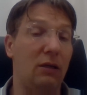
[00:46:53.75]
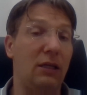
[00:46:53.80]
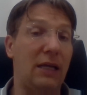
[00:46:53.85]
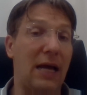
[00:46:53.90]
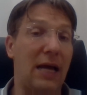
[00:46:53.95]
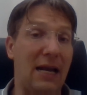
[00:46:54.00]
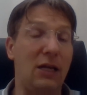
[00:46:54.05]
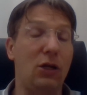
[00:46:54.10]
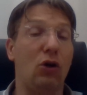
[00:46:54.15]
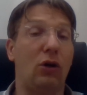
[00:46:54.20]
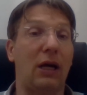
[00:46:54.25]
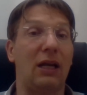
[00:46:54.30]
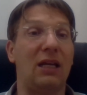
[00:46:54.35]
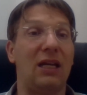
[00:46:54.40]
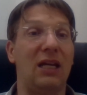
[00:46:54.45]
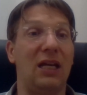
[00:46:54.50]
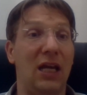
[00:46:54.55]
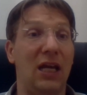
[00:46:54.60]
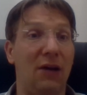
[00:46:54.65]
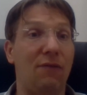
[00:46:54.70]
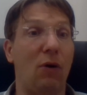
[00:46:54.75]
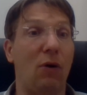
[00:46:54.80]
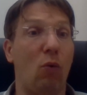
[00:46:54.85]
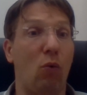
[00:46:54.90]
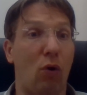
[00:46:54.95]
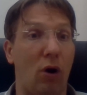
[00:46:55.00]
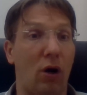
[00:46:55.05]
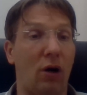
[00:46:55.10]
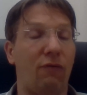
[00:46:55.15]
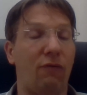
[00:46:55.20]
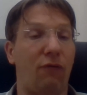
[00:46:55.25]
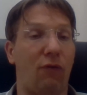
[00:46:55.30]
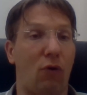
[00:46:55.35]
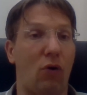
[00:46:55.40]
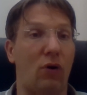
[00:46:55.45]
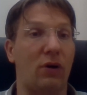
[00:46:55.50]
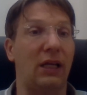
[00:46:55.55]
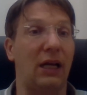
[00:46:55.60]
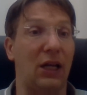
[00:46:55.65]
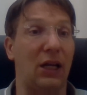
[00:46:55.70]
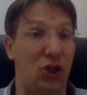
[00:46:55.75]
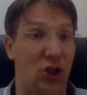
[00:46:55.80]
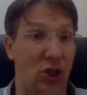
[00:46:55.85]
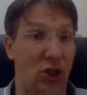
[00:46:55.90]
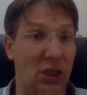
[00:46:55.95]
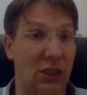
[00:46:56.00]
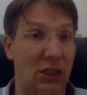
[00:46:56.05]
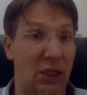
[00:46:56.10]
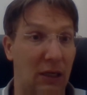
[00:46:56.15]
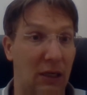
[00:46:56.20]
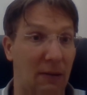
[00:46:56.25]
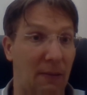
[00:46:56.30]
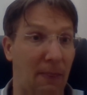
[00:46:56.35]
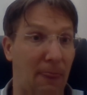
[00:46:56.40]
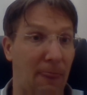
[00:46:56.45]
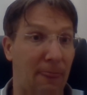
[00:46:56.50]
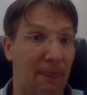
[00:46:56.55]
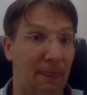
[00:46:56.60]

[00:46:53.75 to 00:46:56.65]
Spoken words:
then you can even work for the rigidity.